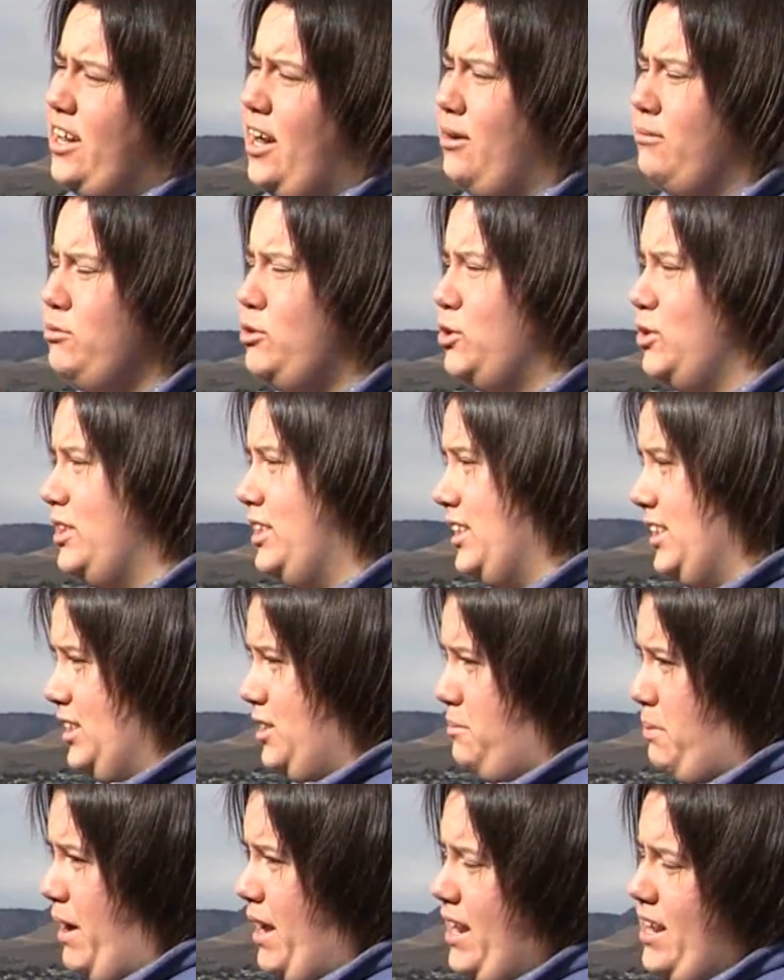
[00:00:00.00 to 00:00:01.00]
come to
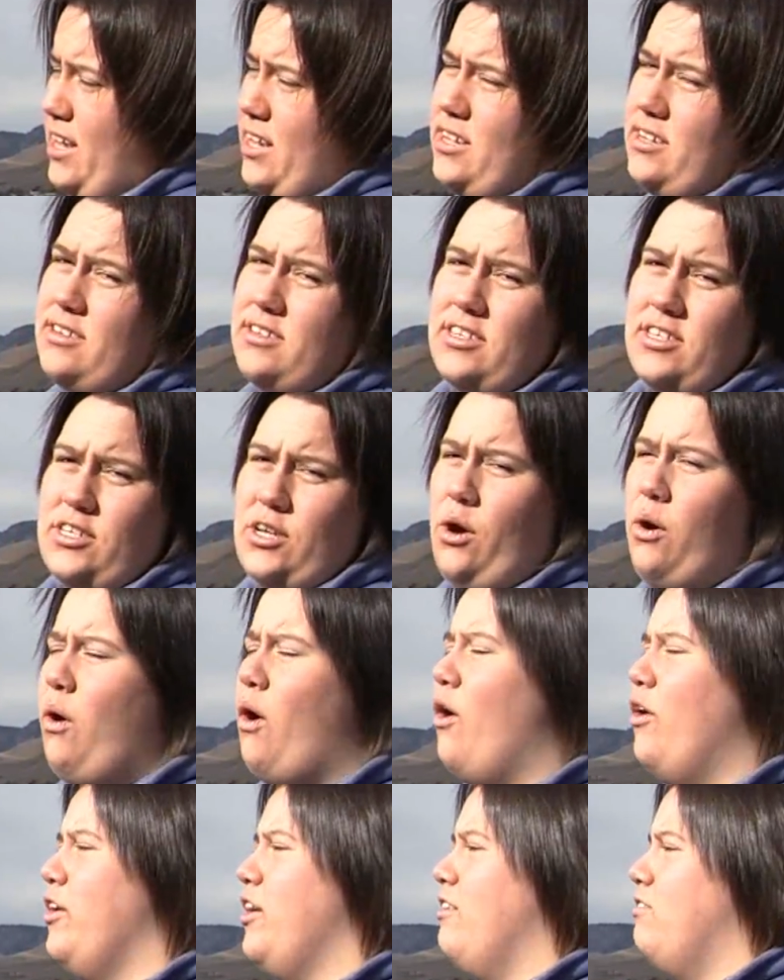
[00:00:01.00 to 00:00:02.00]
anticipate it,
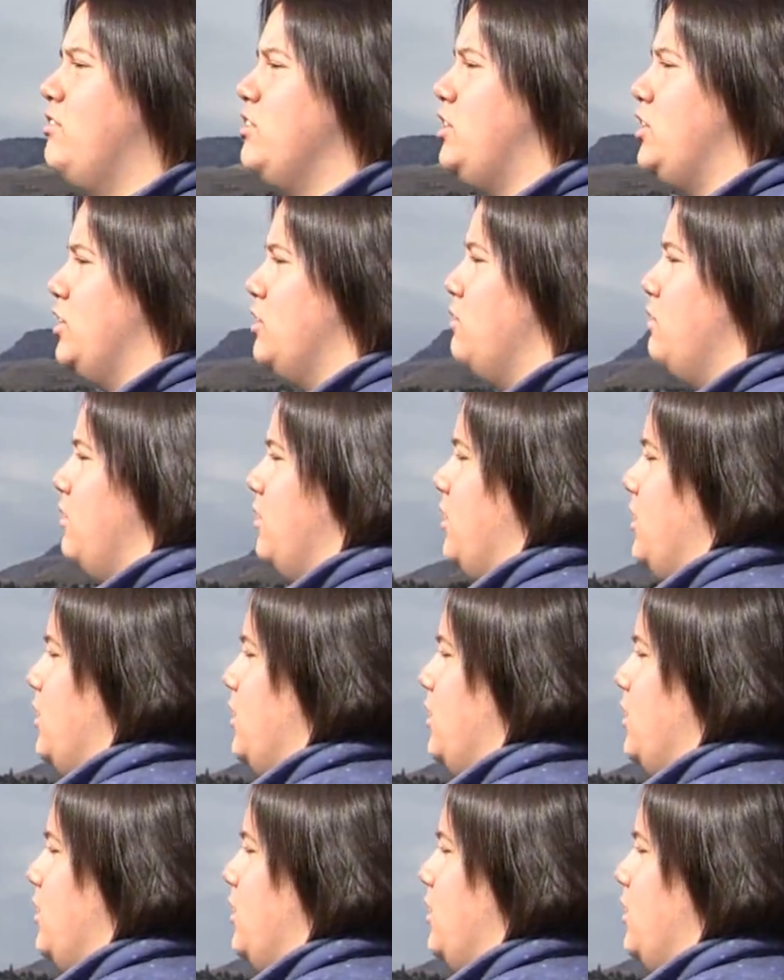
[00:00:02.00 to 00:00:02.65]
so all you have to do